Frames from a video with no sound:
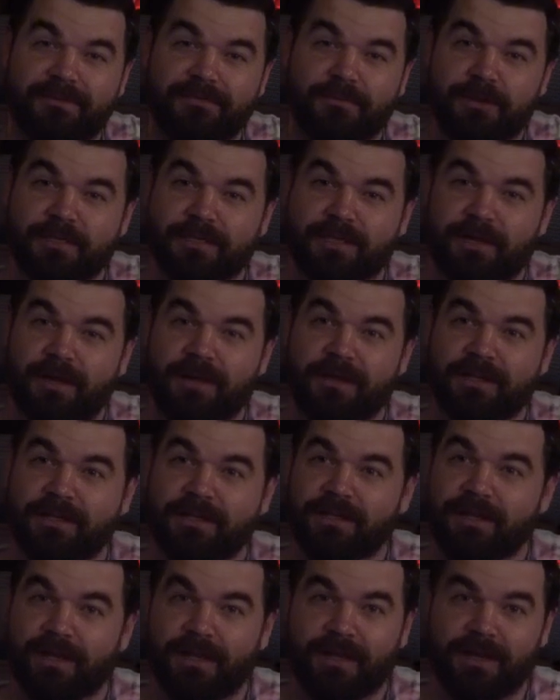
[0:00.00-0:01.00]
I've worked on.
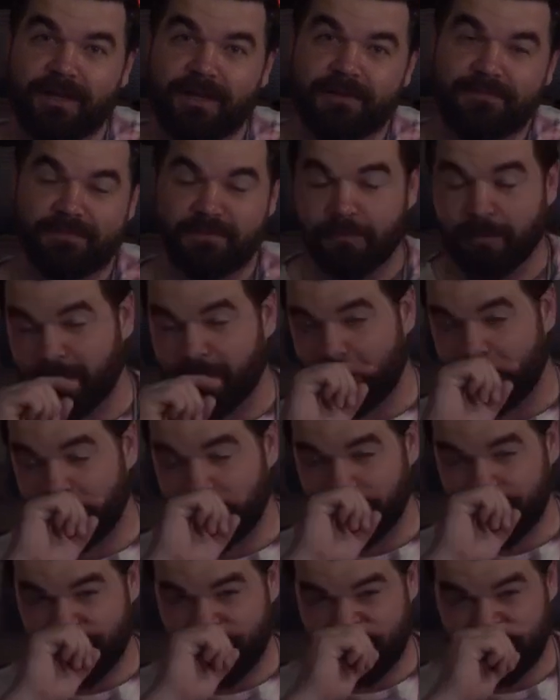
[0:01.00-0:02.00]
If you want any
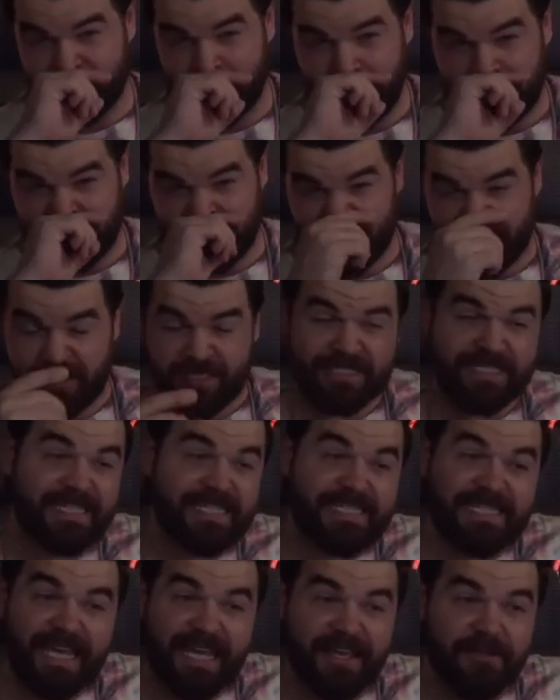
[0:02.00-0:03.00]
more
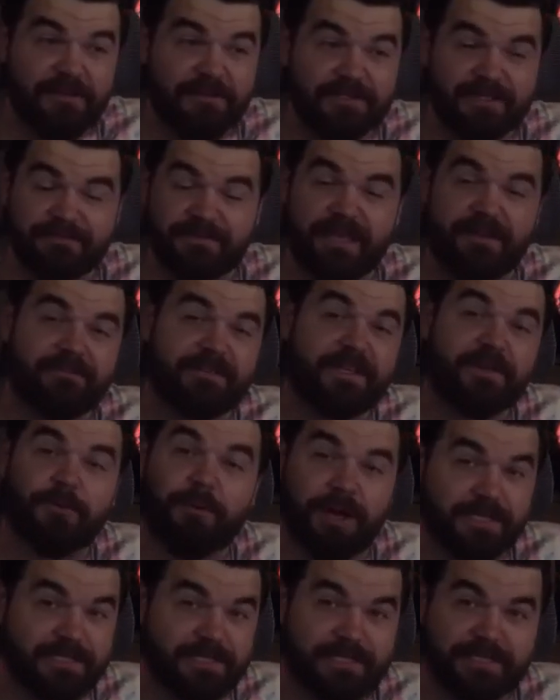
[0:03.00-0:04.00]
details, if you have any
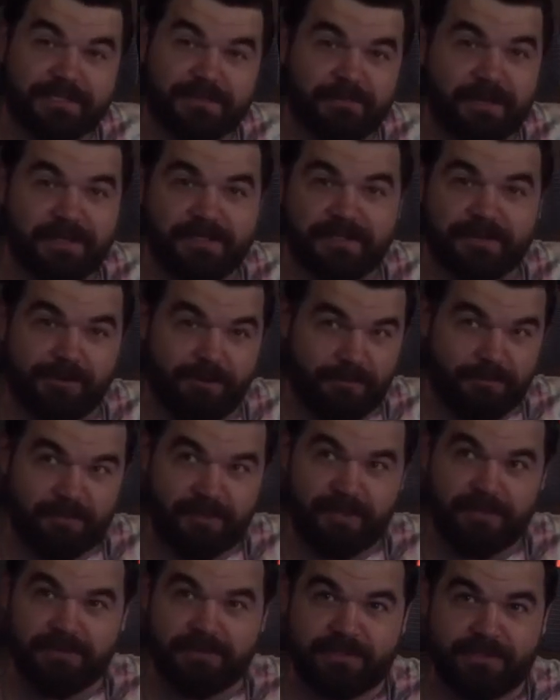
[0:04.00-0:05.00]
questions about your own
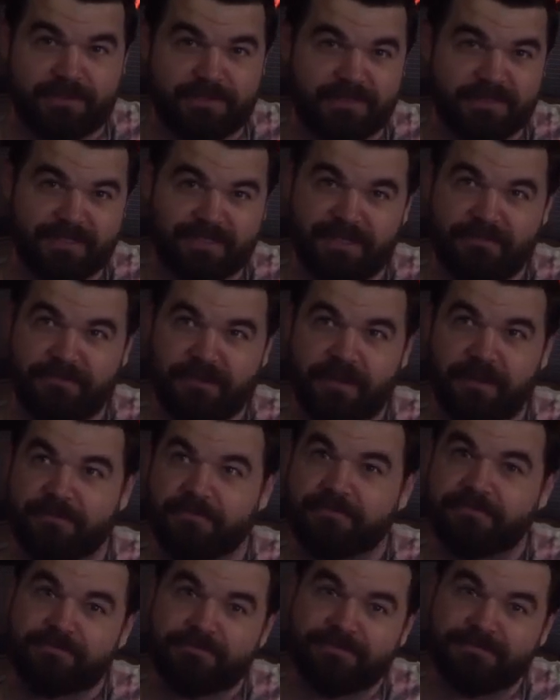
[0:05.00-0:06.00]
builds, just let me know.
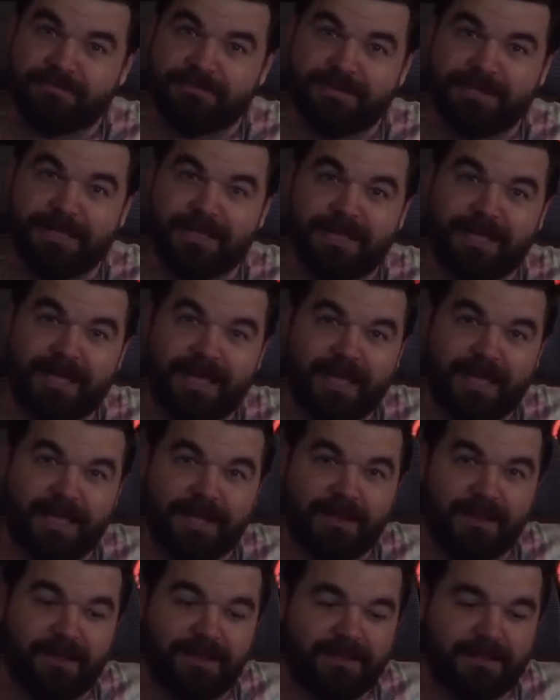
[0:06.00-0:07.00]

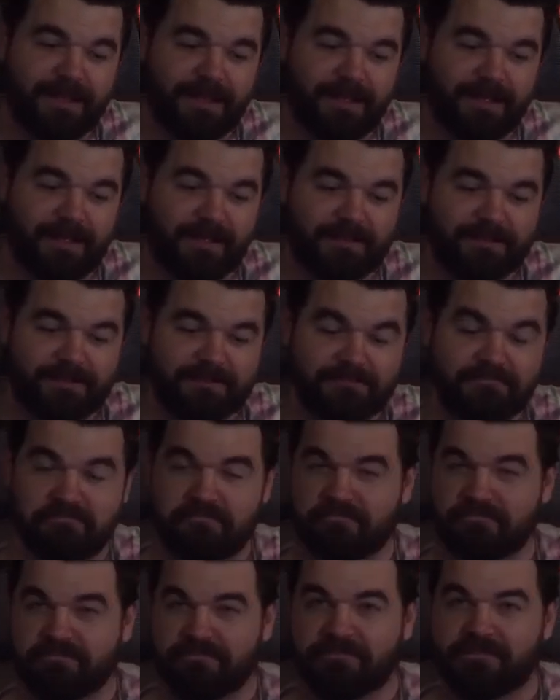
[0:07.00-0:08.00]
And I'll
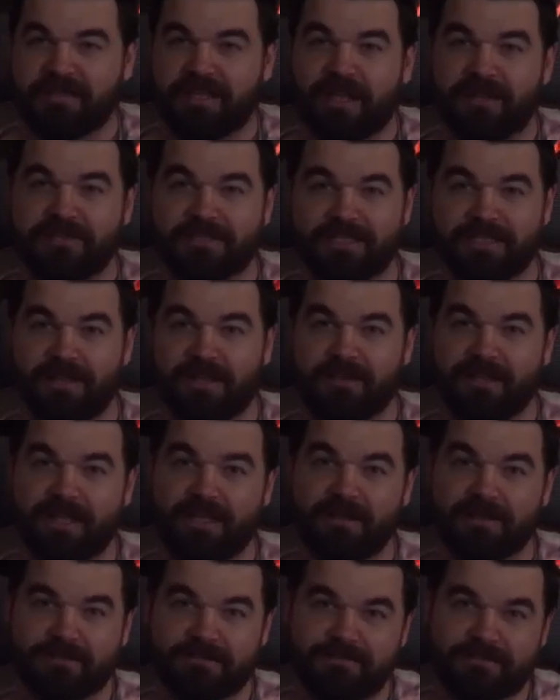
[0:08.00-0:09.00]
see y'all
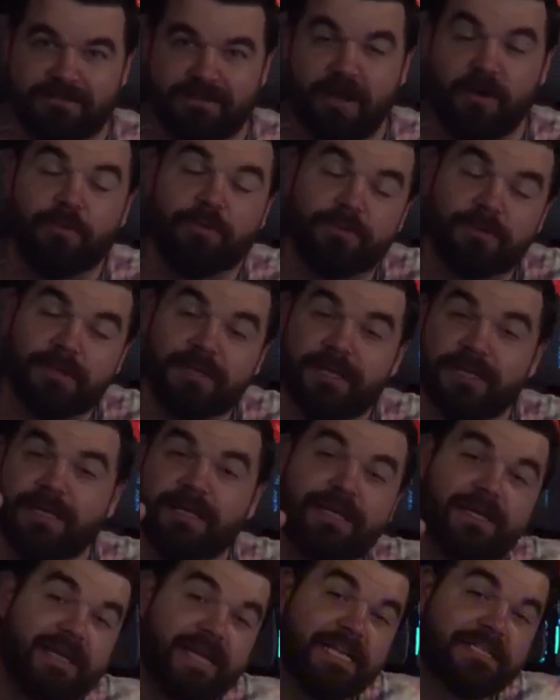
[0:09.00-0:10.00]
later. Oh,
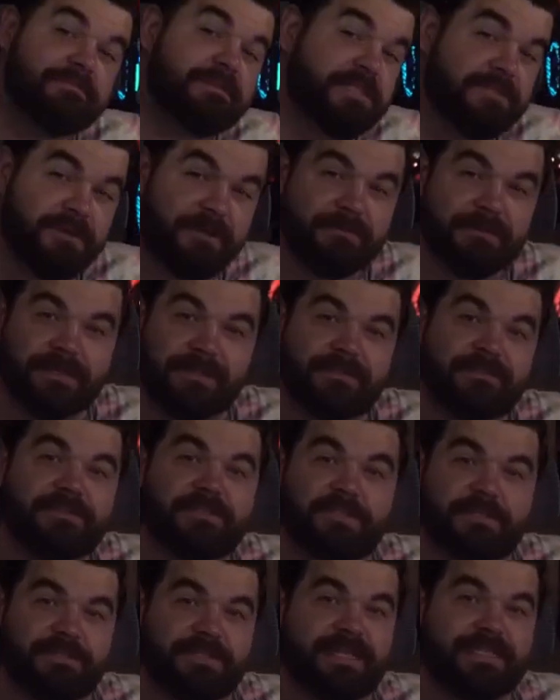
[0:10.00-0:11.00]
catch me streaming
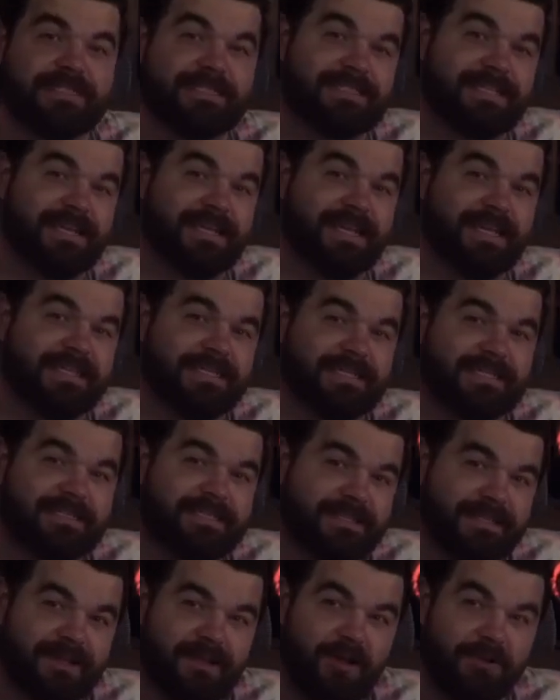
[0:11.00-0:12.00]
Tuesdays and
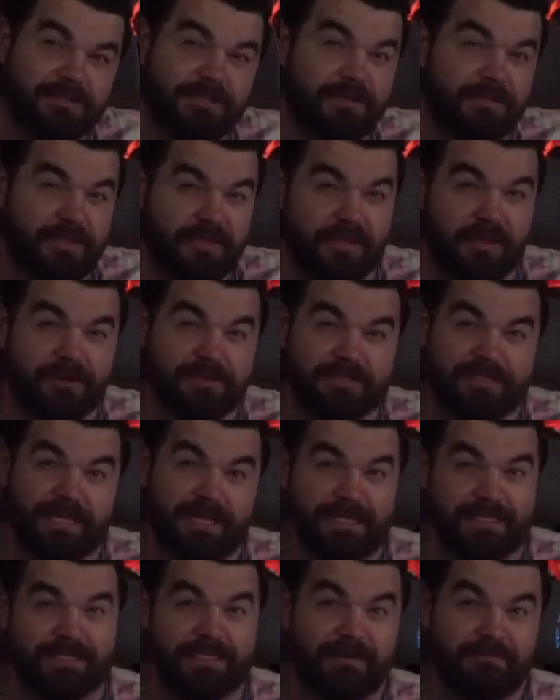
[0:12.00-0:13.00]
Sundays, also
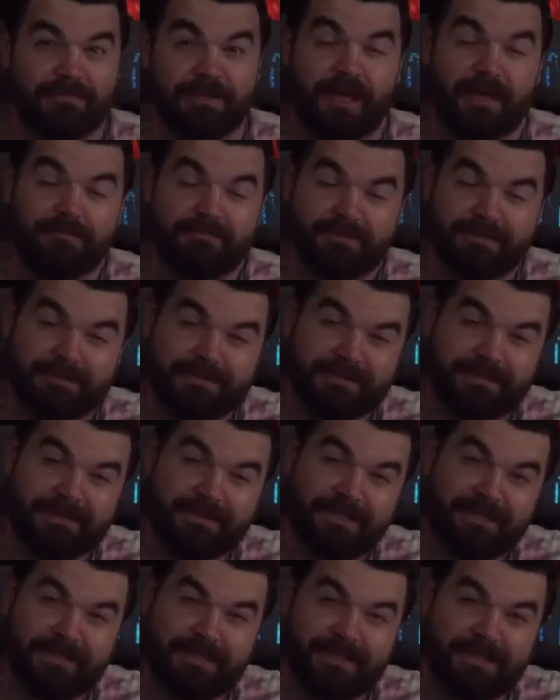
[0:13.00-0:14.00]
Thursdays sometimes.
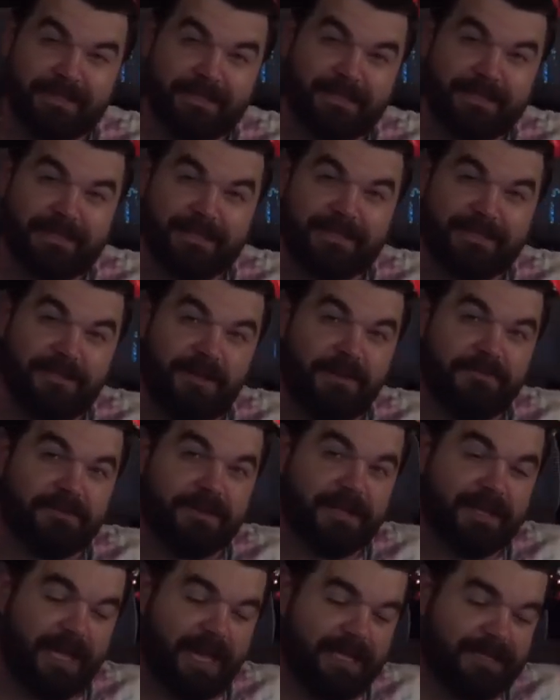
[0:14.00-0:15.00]
Y'all have a
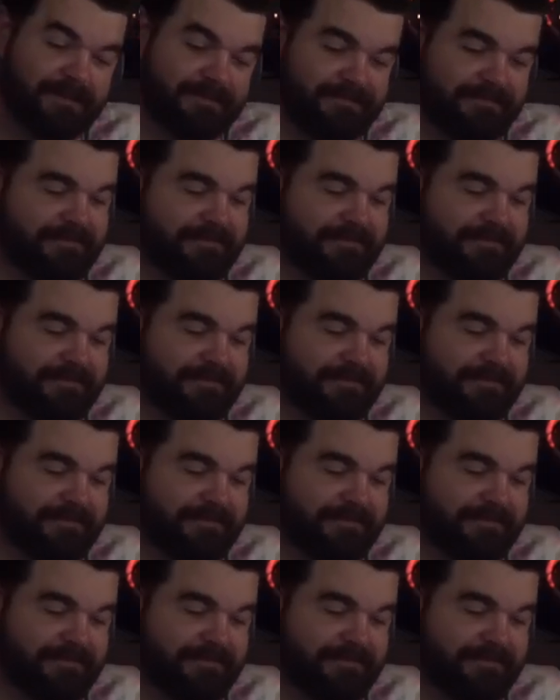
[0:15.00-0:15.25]
good night.